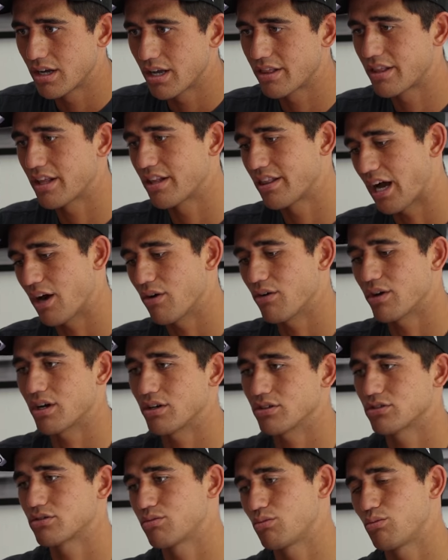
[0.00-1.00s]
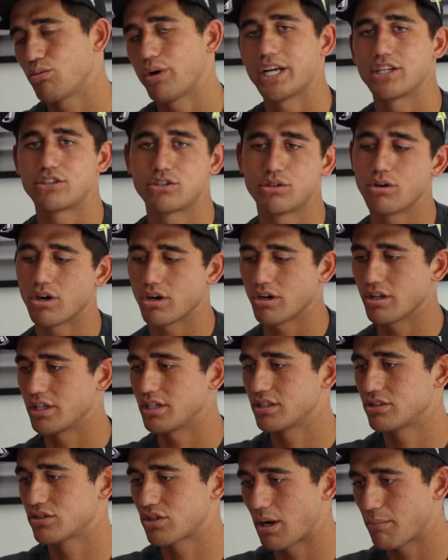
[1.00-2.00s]
and then that one I was way too
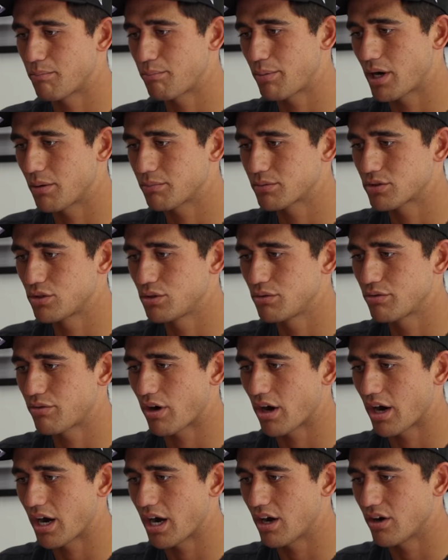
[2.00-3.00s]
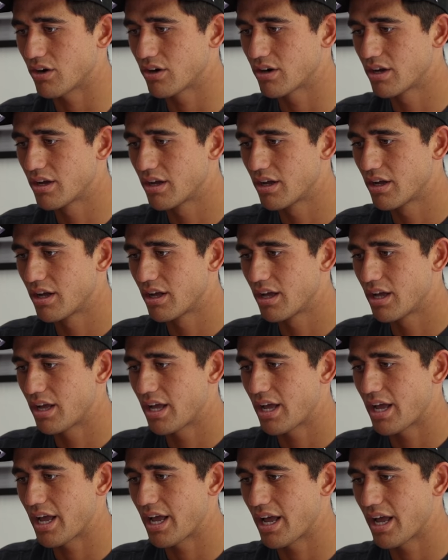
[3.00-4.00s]
early. So I pumped too far out
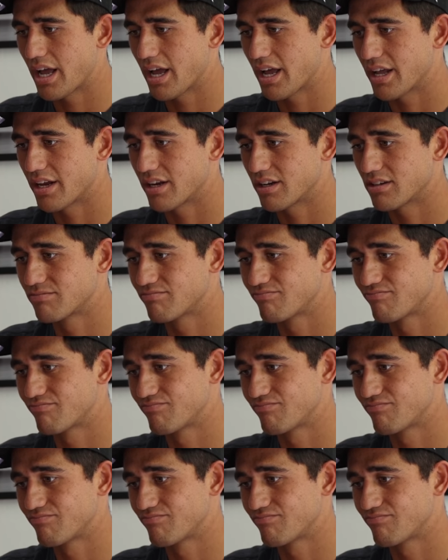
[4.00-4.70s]
and